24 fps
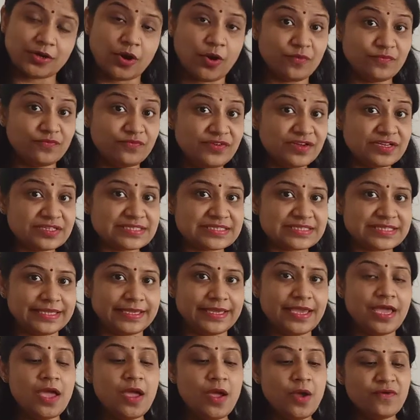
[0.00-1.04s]

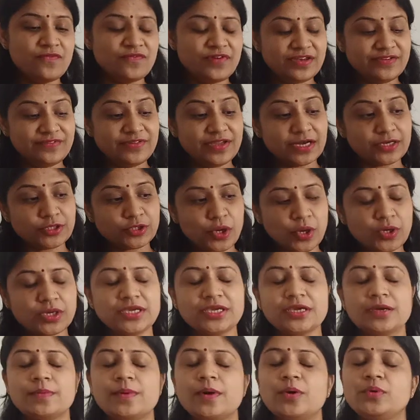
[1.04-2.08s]
Obviously, when we are
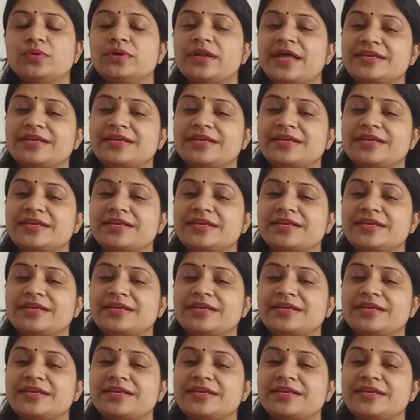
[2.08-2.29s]
talking about